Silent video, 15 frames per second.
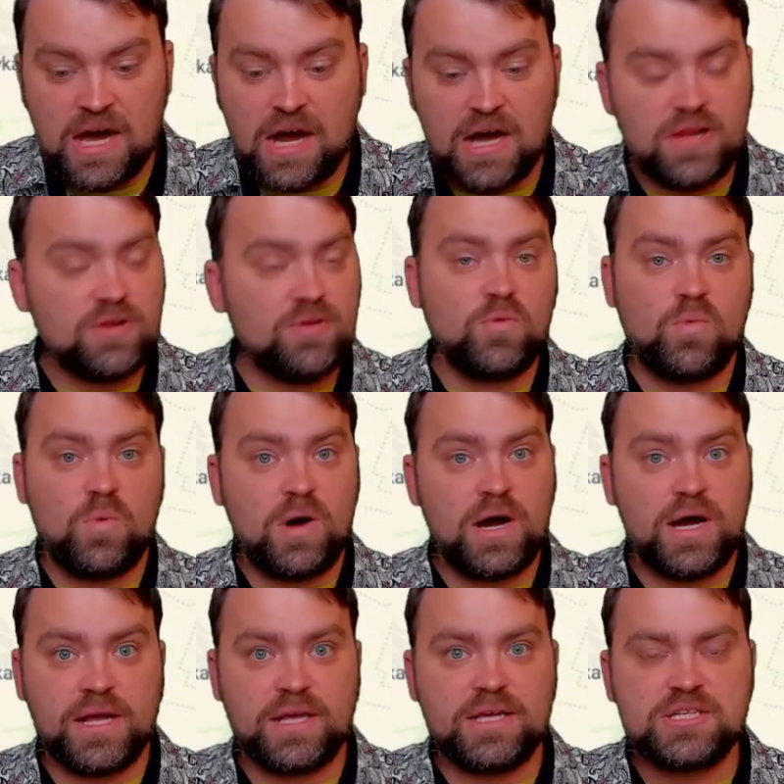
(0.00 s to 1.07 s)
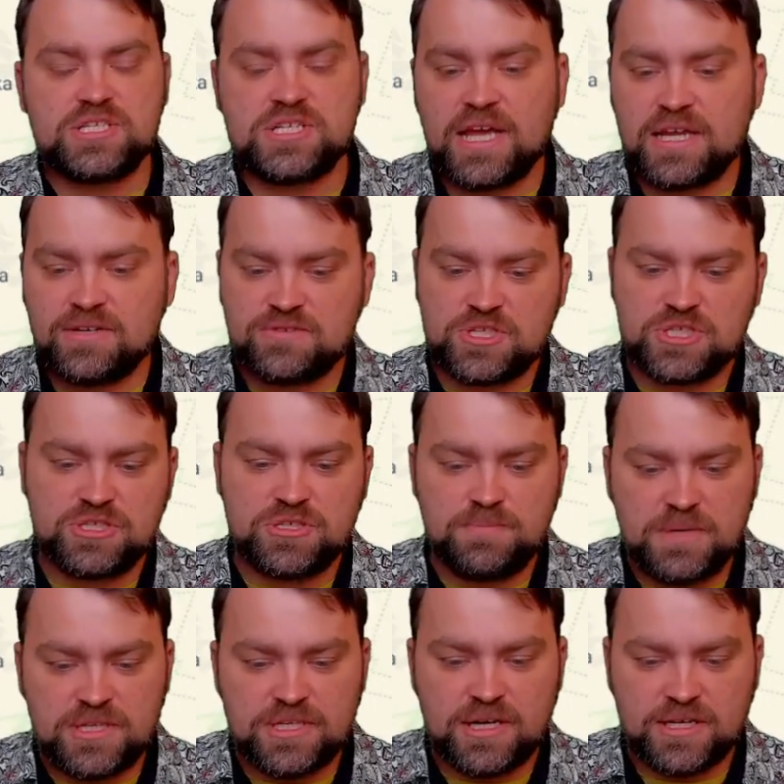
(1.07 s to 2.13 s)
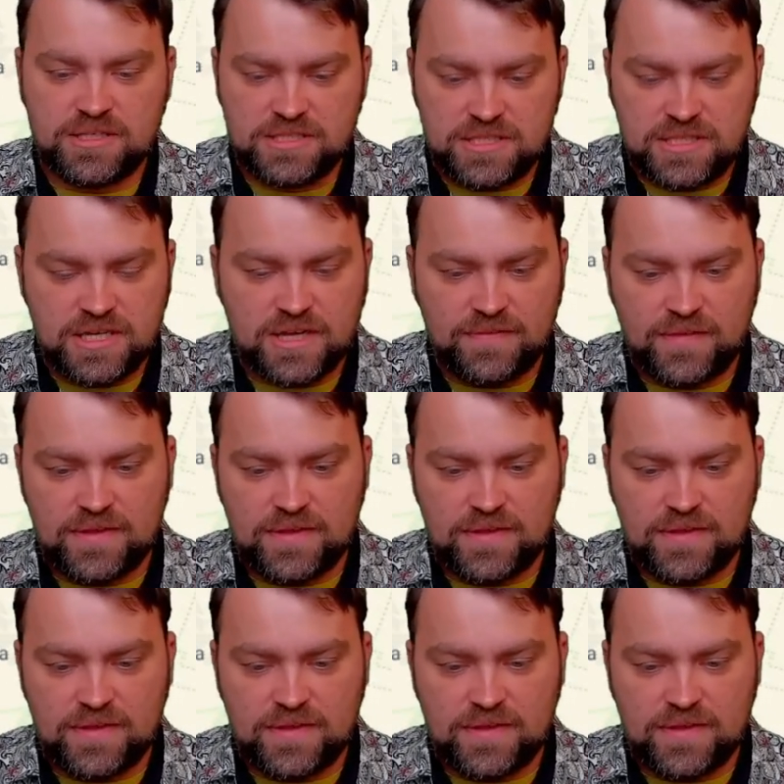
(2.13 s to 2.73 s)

I don't know why, it's kind of stupid idea.